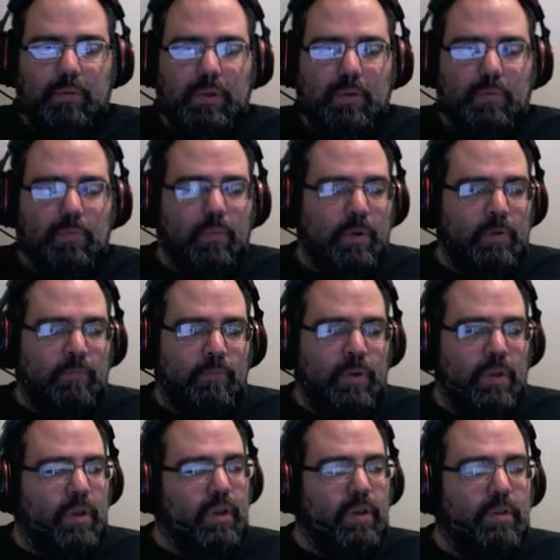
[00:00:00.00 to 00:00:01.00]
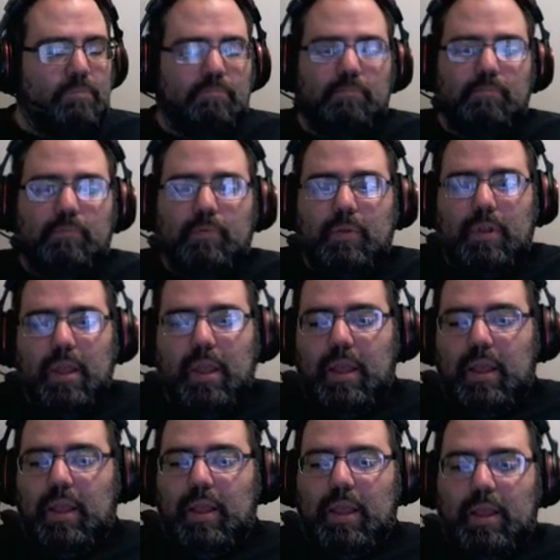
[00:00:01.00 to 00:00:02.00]
wouldn't really...
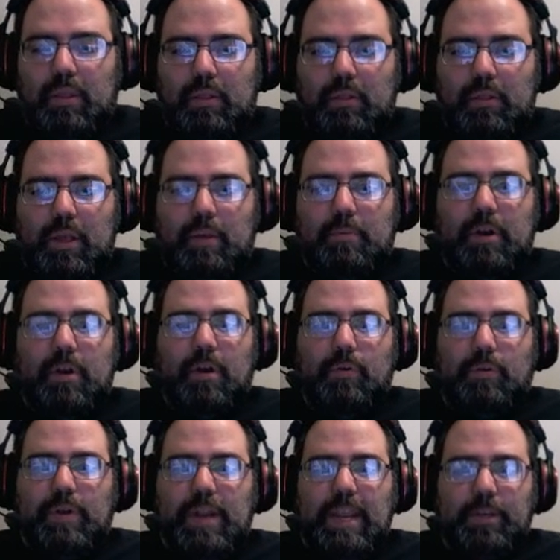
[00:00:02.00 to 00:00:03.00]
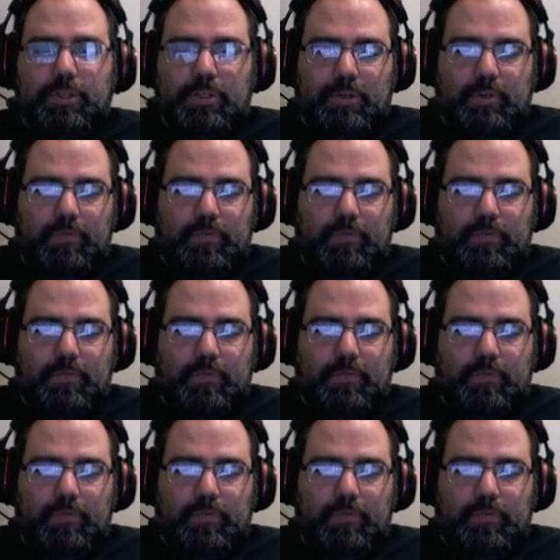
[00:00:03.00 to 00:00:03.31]
I'm in no danger.